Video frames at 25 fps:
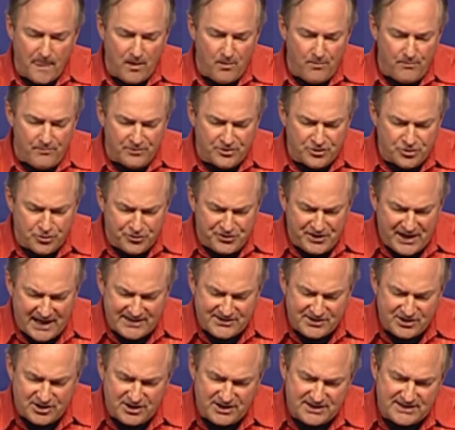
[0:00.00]

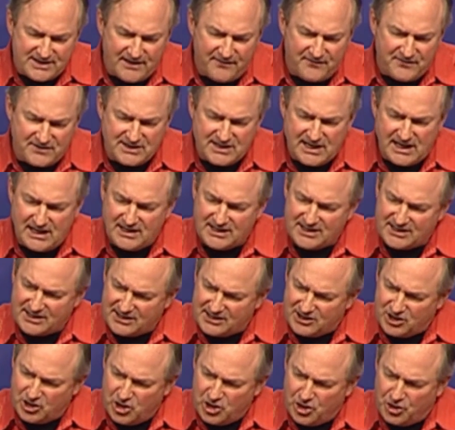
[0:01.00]
2017 is a
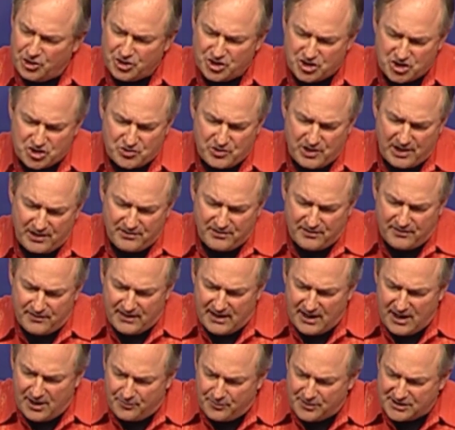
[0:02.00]
year to strengthen the
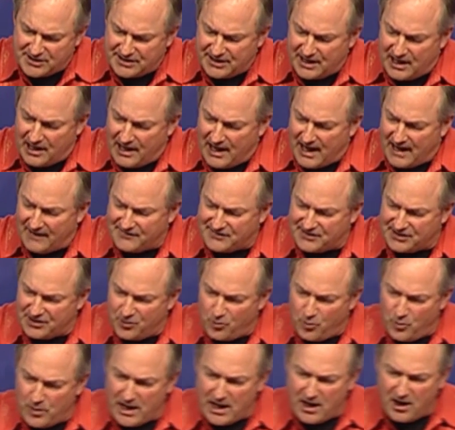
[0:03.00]
areas in our lives that are
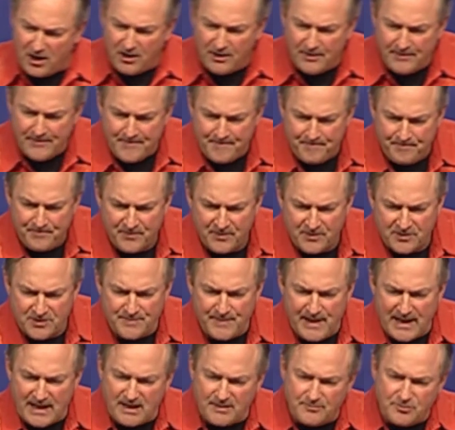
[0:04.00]
weak, to
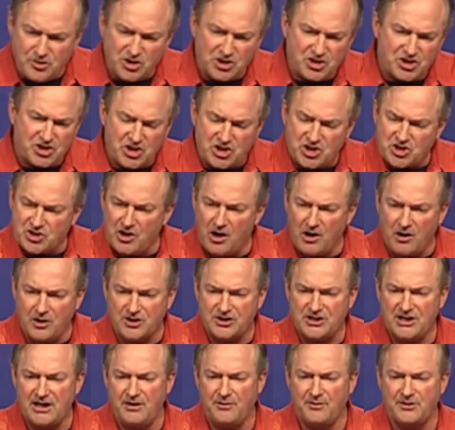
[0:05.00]
make them just as strong as
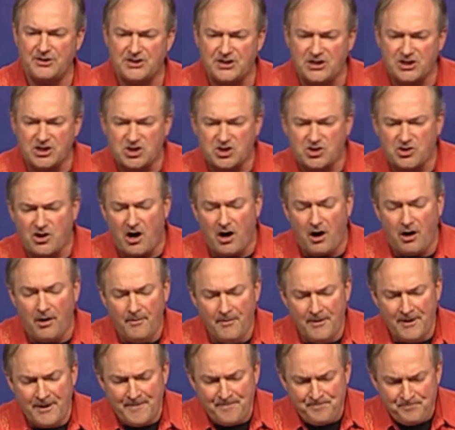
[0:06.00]
the areas that are strong.
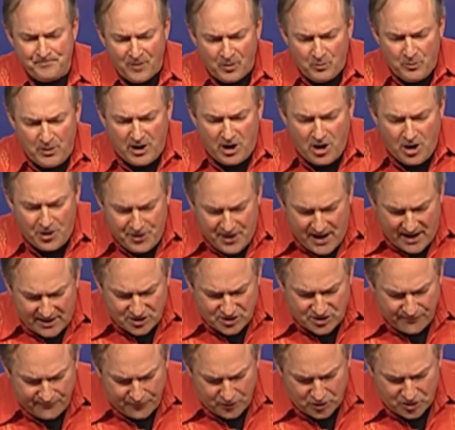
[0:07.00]
We go down
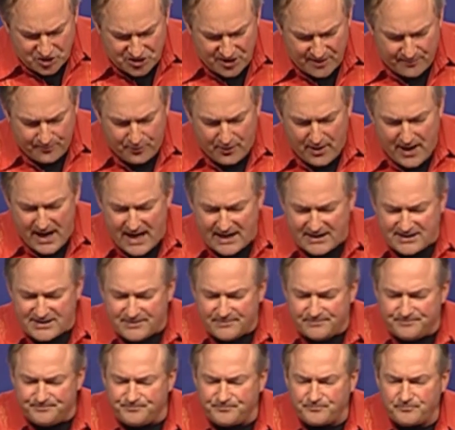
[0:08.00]
to verse number 8.
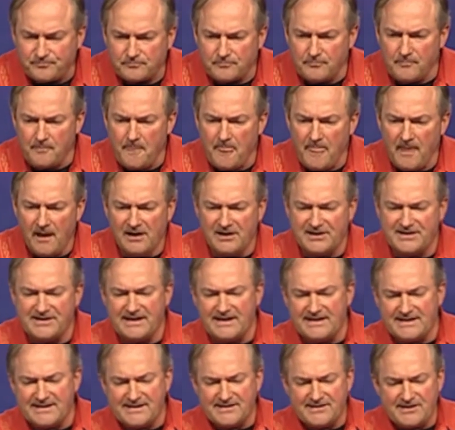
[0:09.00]
It
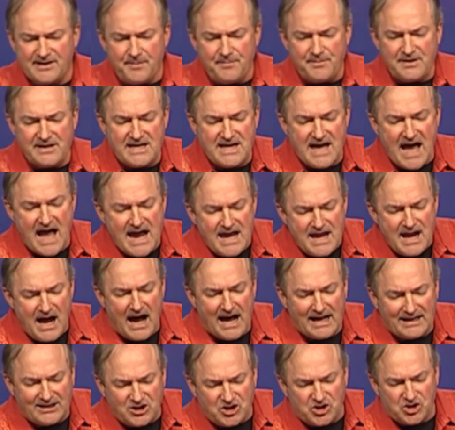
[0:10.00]
says, Some
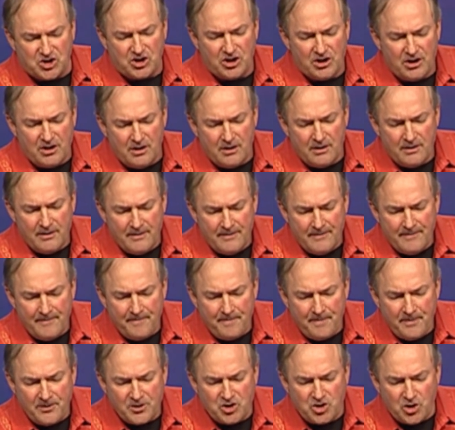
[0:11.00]
Gadites
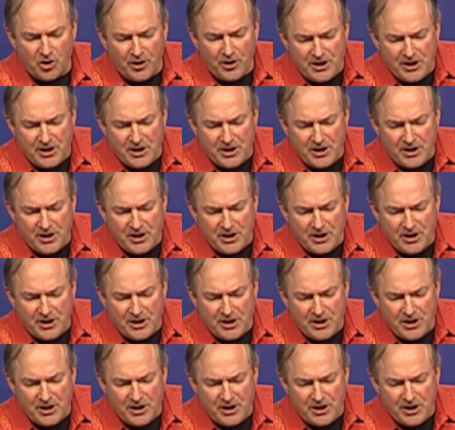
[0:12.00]
joined